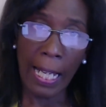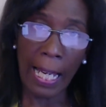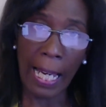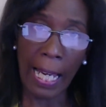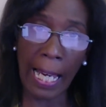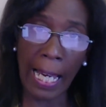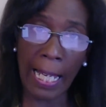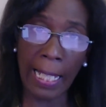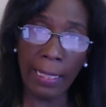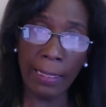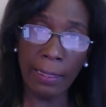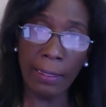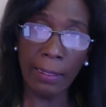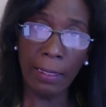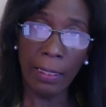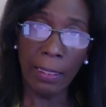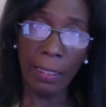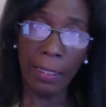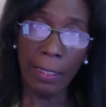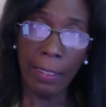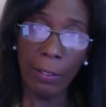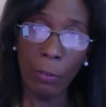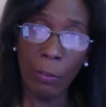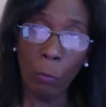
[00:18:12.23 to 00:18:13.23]
and
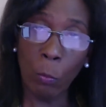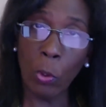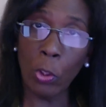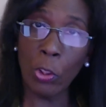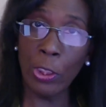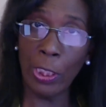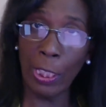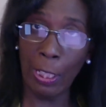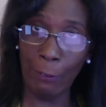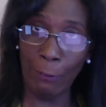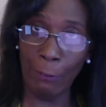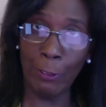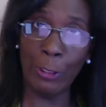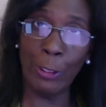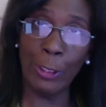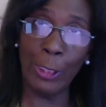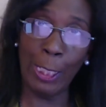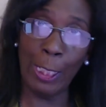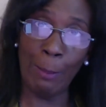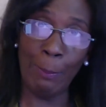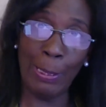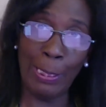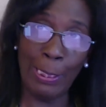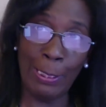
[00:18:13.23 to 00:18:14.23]
watch out for
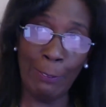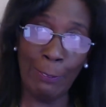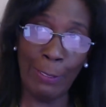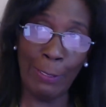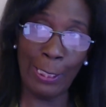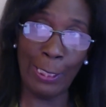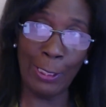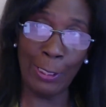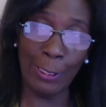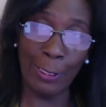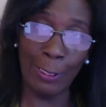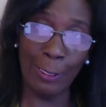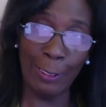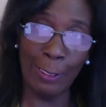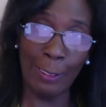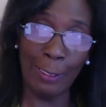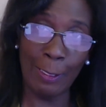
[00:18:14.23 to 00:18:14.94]
GM interventions.